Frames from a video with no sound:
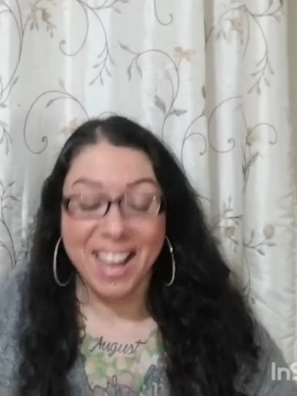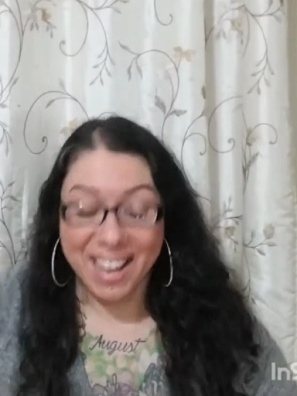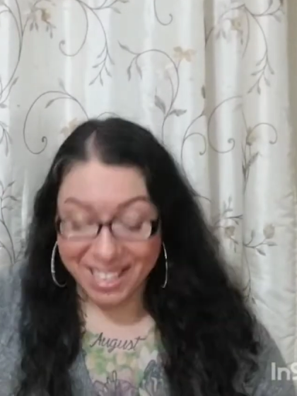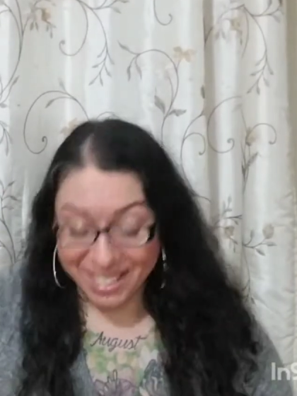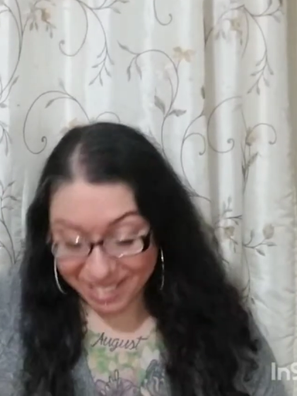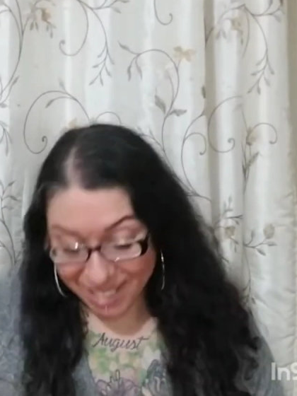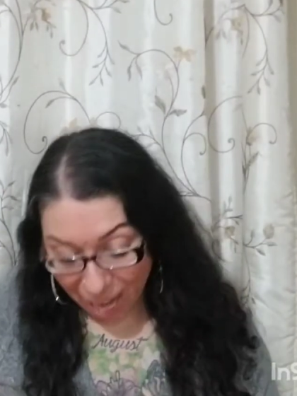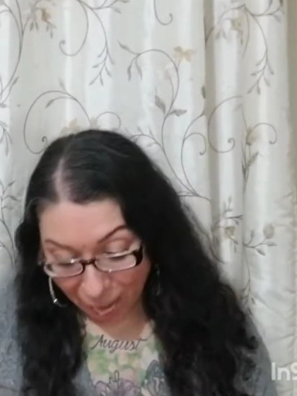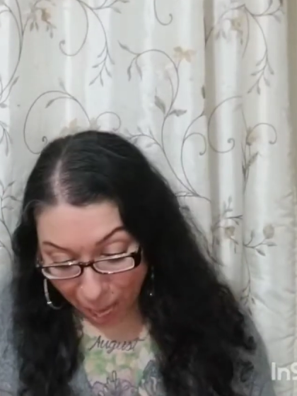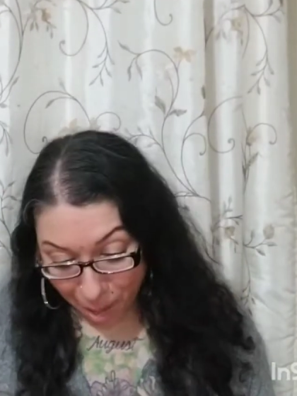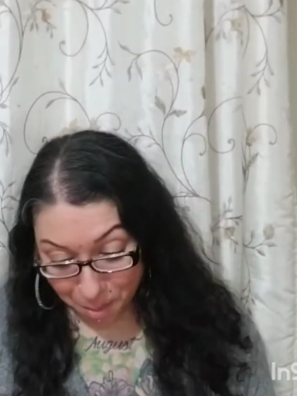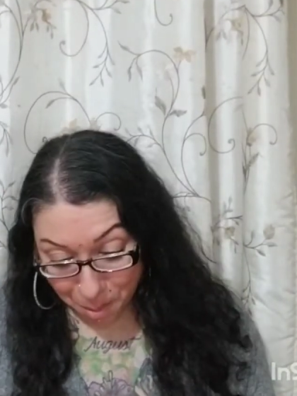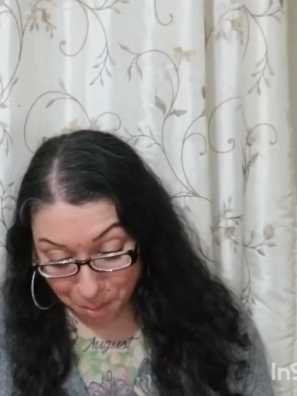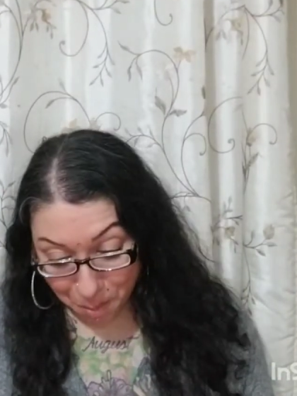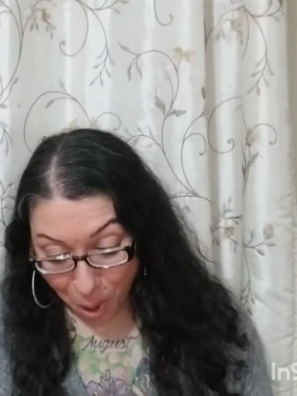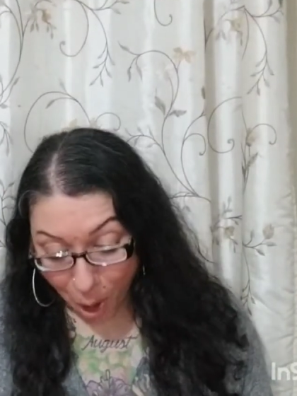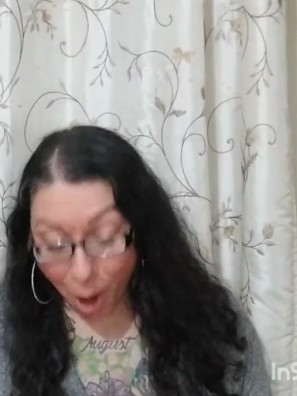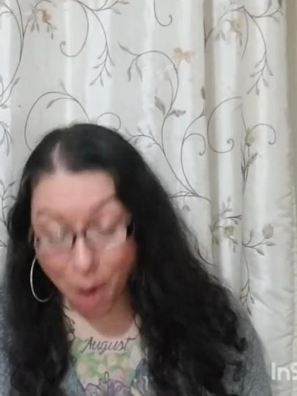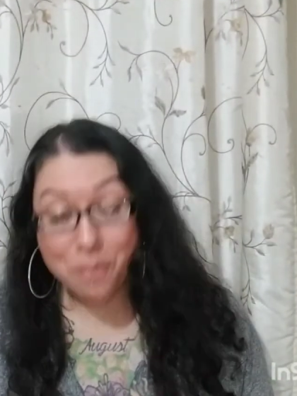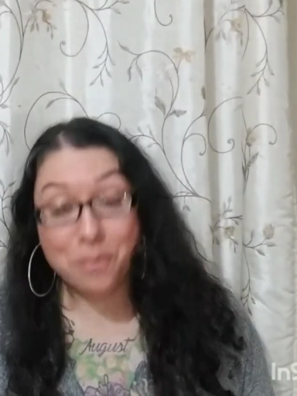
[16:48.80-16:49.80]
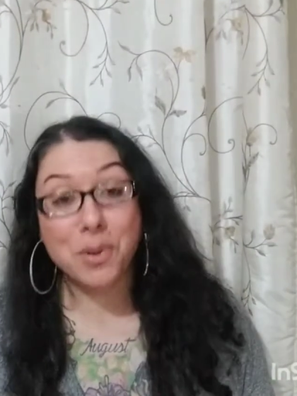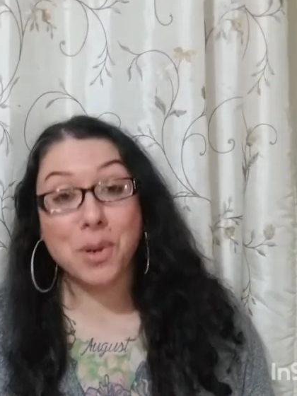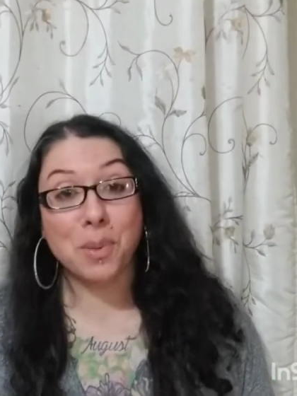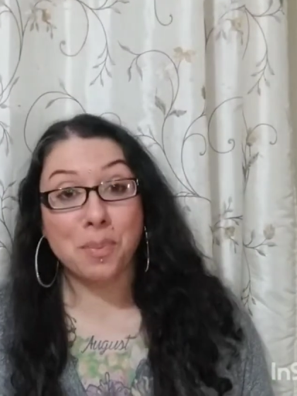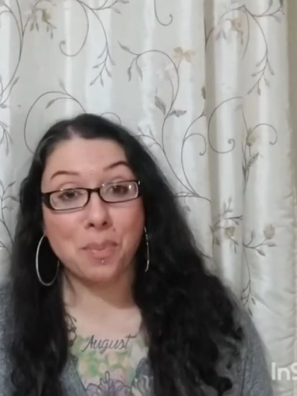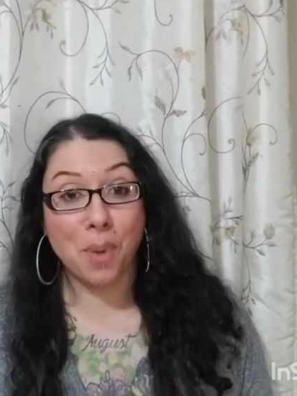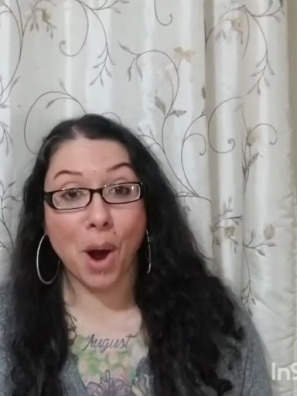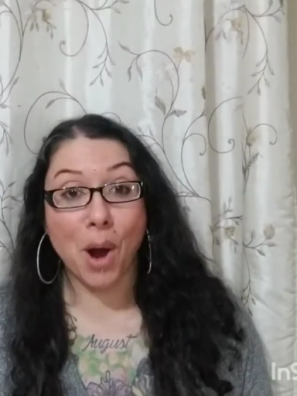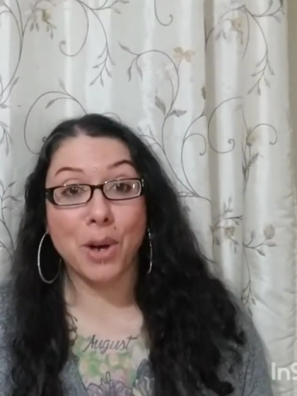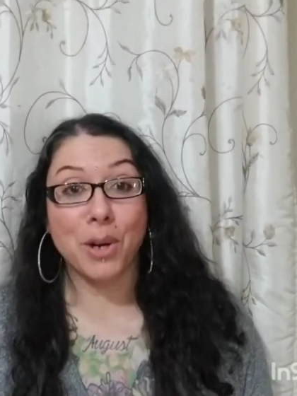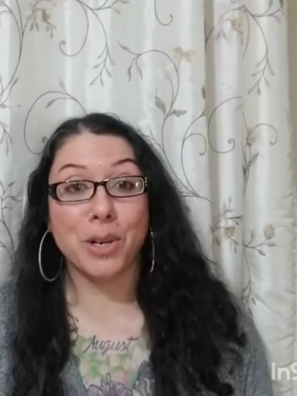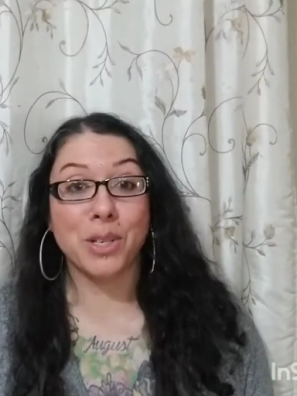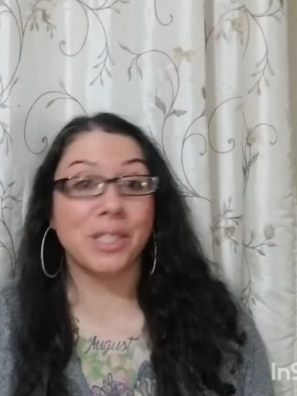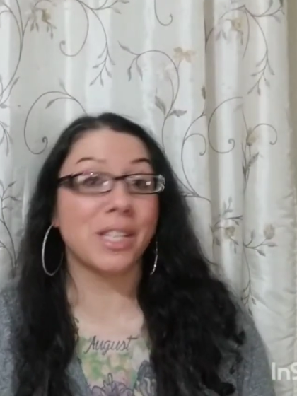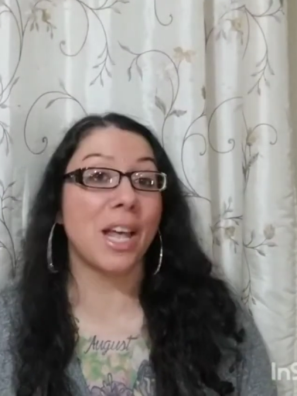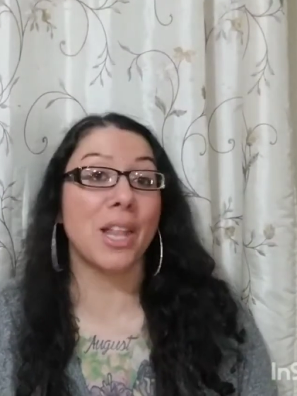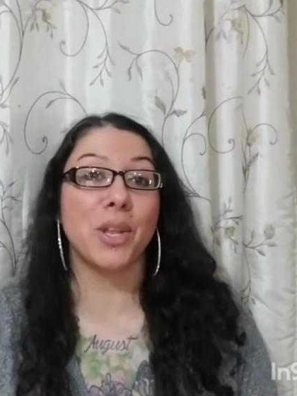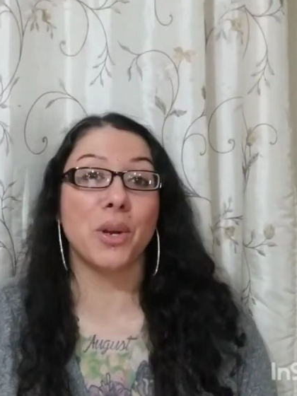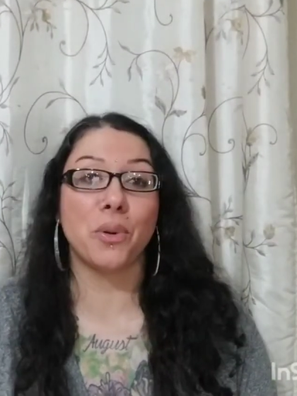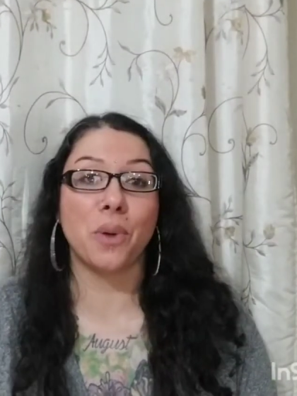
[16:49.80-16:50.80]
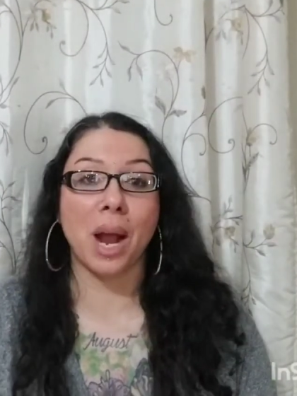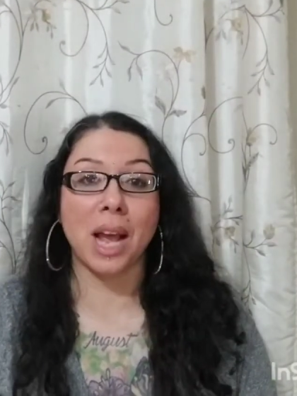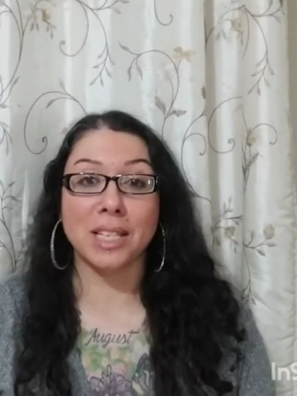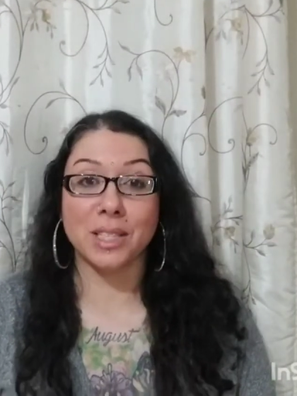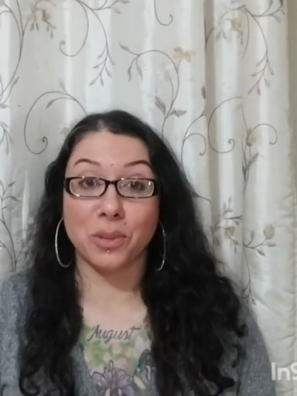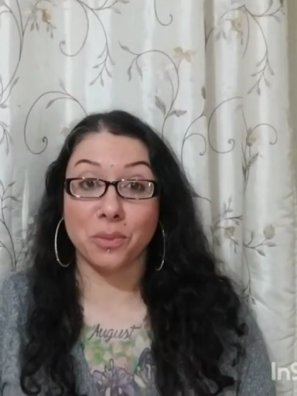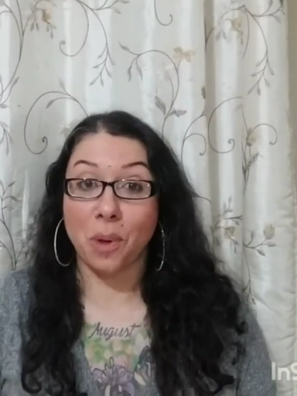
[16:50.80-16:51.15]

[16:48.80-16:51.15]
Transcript: Time apart from your partner is on the horizon.